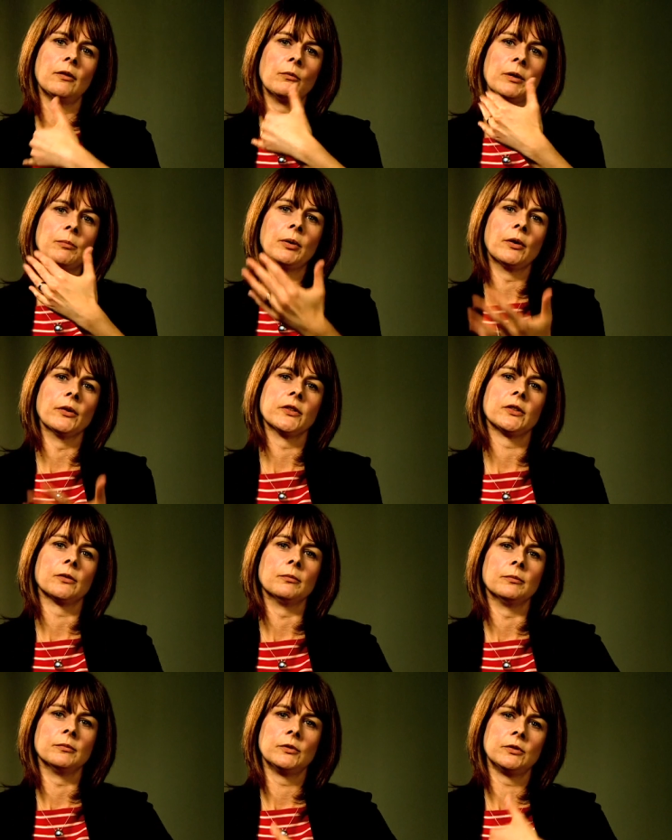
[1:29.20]
we put
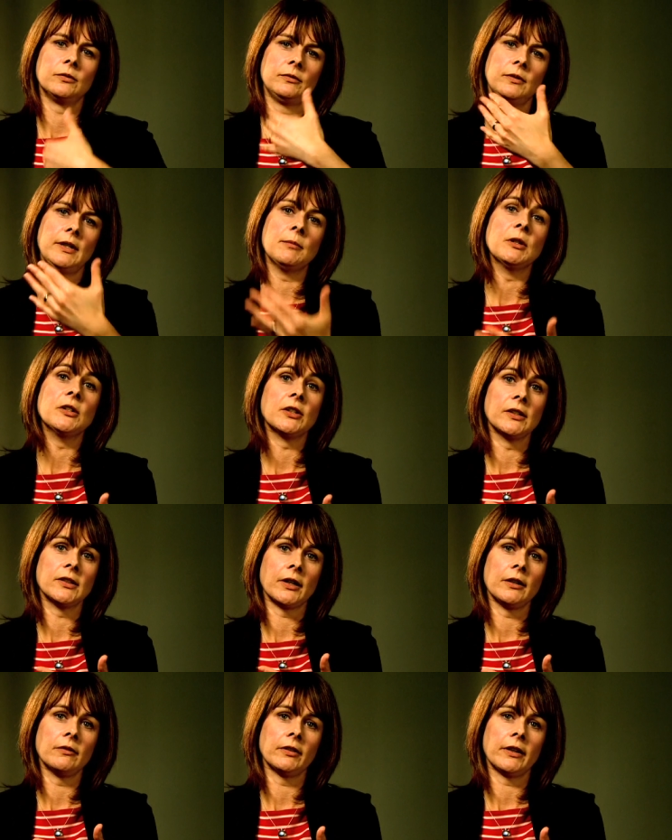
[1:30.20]
some
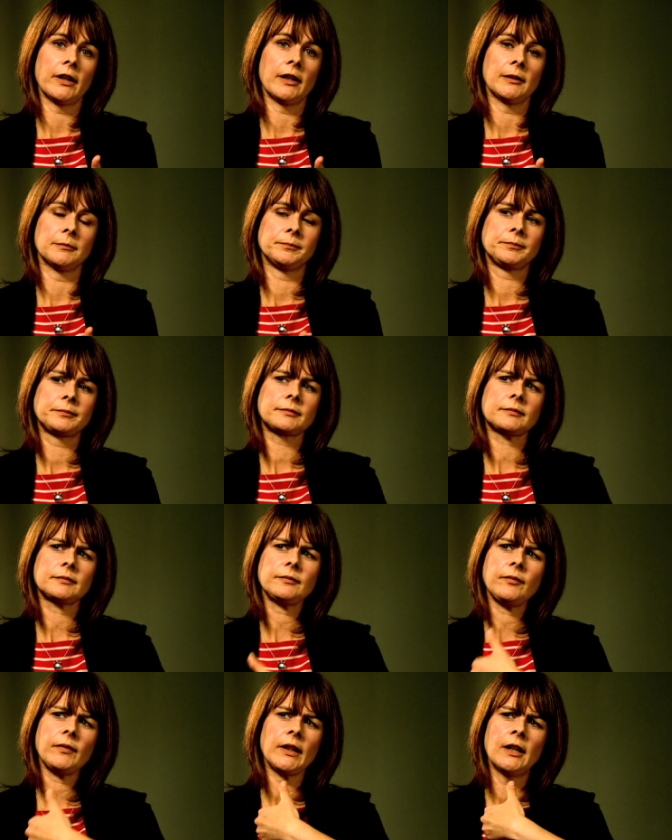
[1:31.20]
images over that
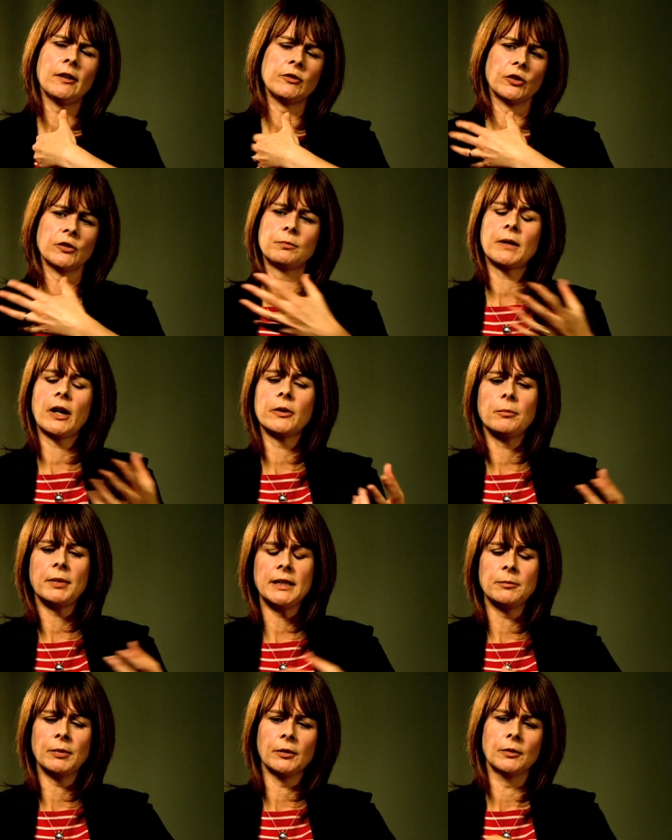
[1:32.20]
of just kind of
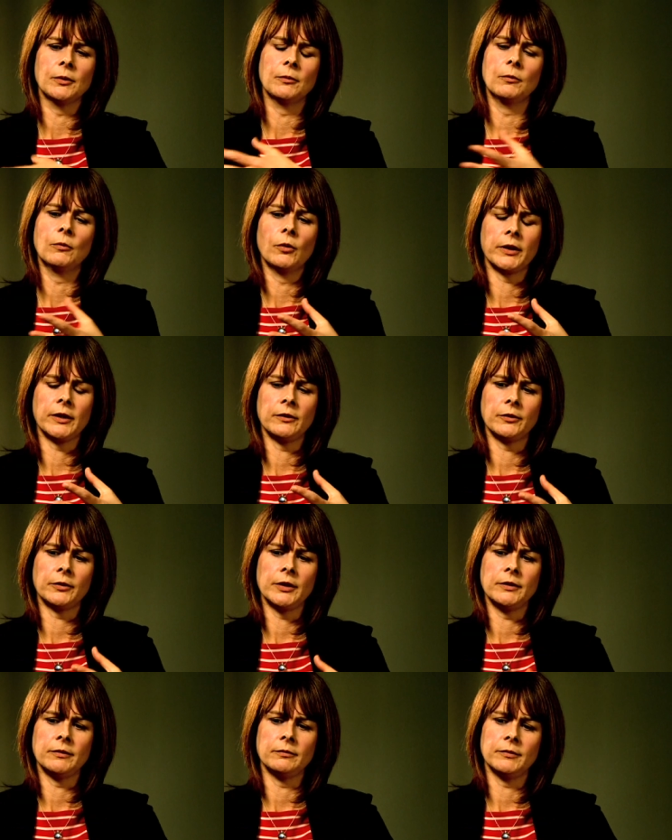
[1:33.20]
people walking
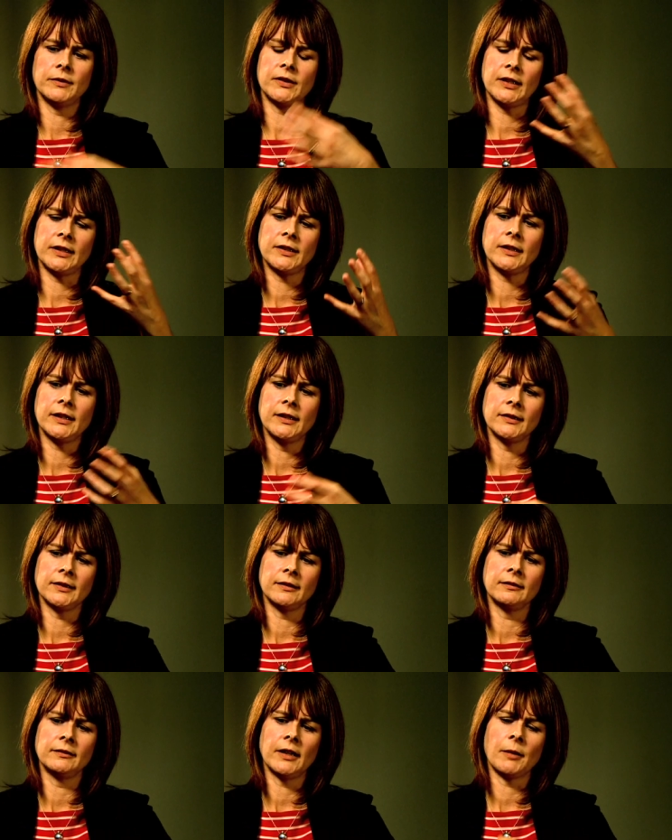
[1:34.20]
through cities
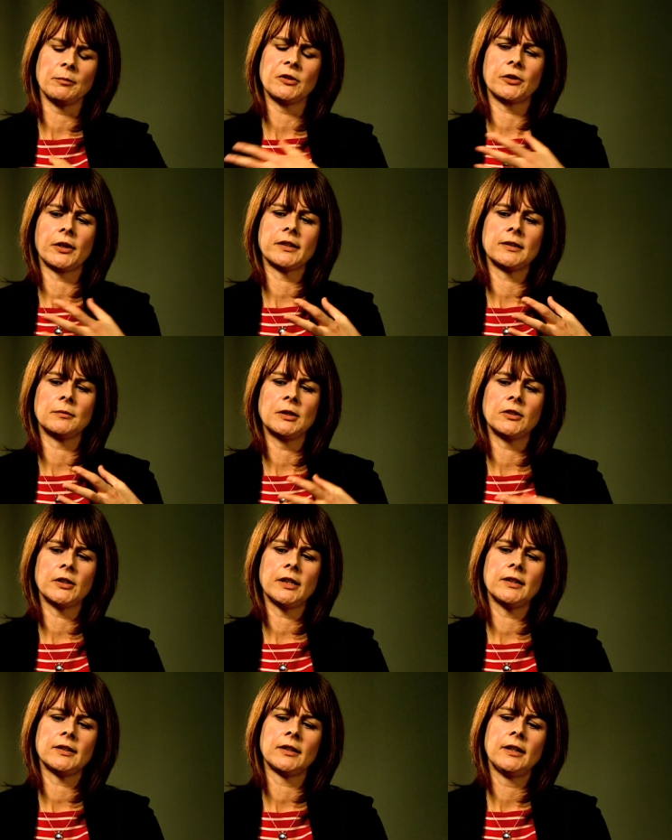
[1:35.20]
and abstract
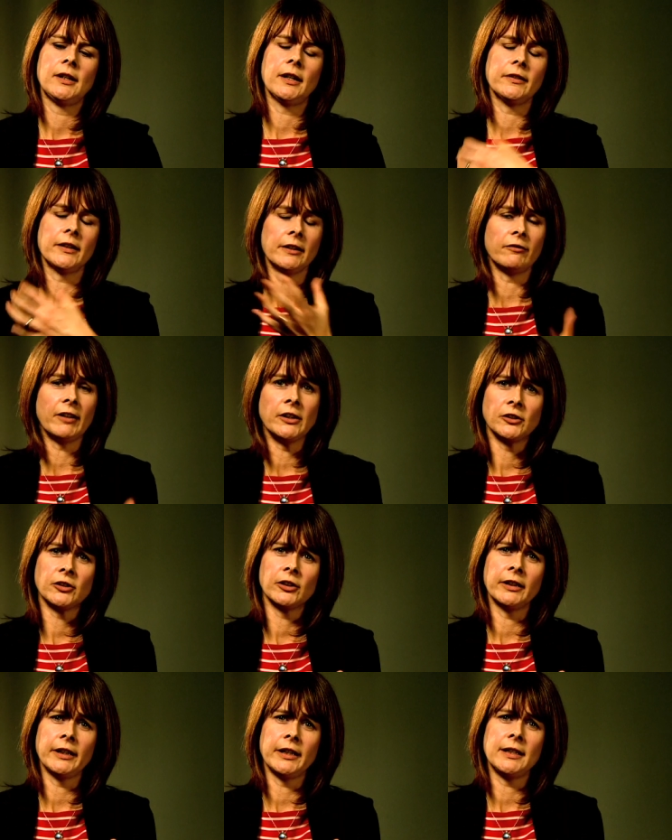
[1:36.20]
images. And then
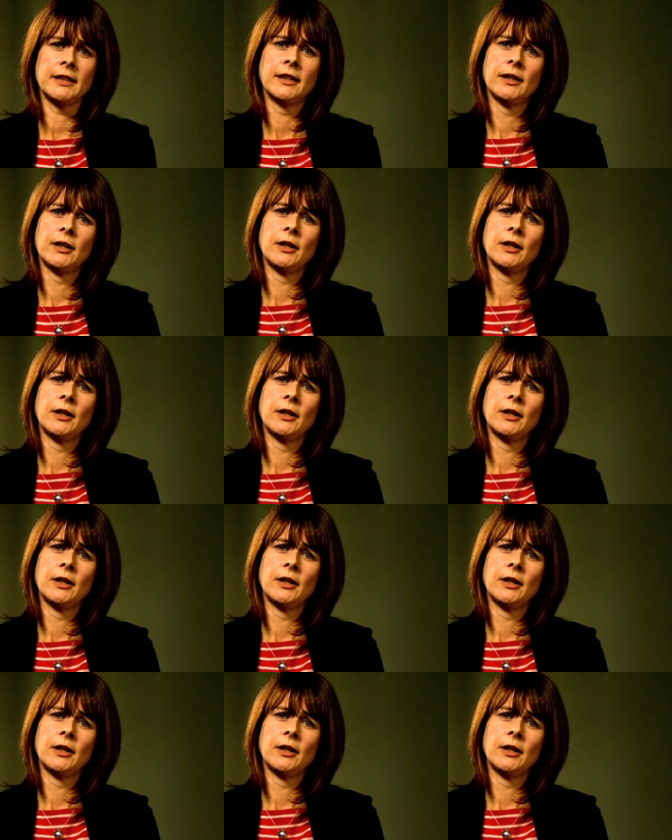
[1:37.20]
eventually